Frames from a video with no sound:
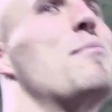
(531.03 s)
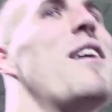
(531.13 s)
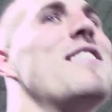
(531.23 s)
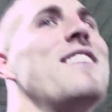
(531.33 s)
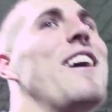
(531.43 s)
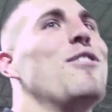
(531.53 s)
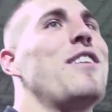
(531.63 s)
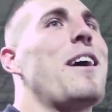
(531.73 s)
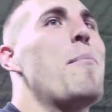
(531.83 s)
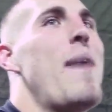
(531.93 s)
Some guys say I
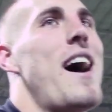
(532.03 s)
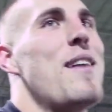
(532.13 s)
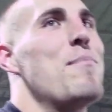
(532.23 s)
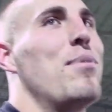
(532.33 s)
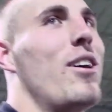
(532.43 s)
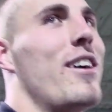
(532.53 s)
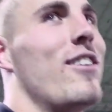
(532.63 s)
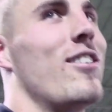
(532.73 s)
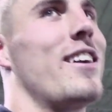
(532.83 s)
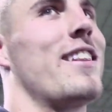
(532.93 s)
look like a Madden
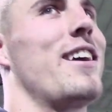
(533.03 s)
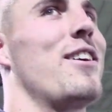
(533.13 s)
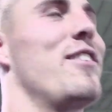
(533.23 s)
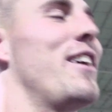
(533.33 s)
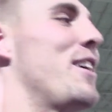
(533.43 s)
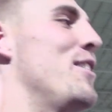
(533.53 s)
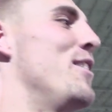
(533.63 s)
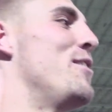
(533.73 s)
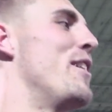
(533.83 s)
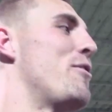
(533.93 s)
player. Like, they, like,
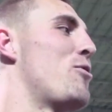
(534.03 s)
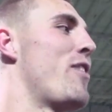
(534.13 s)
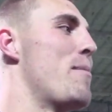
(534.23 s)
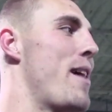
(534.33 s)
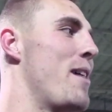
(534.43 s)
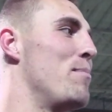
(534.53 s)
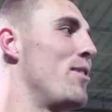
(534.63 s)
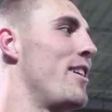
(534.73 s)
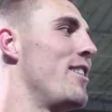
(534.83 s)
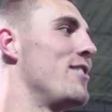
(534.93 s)
you know, create Madden right,
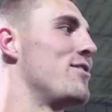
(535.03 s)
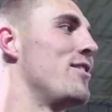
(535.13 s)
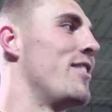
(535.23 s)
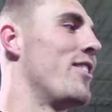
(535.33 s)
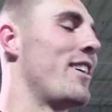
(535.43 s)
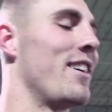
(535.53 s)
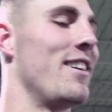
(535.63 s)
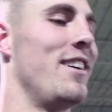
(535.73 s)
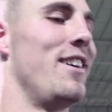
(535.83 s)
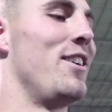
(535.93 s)
players, right, yeah. And they're, like,
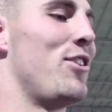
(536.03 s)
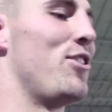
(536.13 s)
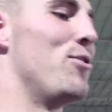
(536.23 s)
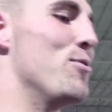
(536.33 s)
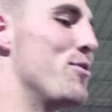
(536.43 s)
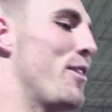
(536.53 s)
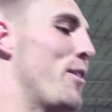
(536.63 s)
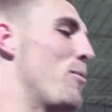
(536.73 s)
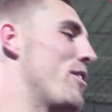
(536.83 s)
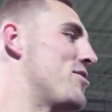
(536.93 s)
huge, and then
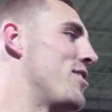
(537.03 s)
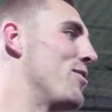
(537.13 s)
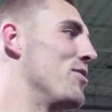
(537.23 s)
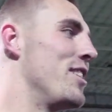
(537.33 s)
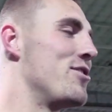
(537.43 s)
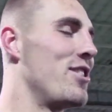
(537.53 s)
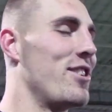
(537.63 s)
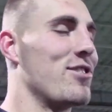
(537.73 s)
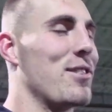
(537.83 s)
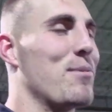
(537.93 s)
they wear the single digit, sure,
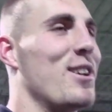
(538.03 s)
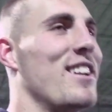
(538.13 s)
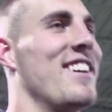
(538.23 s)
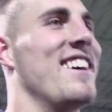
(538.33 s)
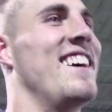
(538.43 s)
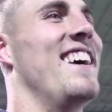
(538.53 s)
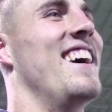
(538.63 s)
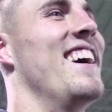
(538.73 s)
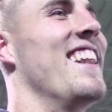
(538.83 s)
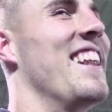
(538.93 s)
yeah, or something.
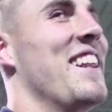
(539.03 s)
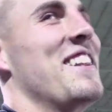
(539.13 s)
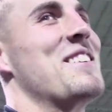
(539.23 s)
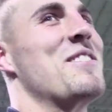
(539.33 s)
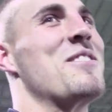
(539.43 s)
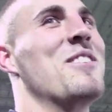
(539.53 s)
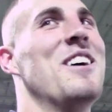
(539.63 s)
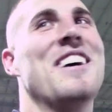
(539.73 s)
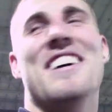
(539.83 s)
So.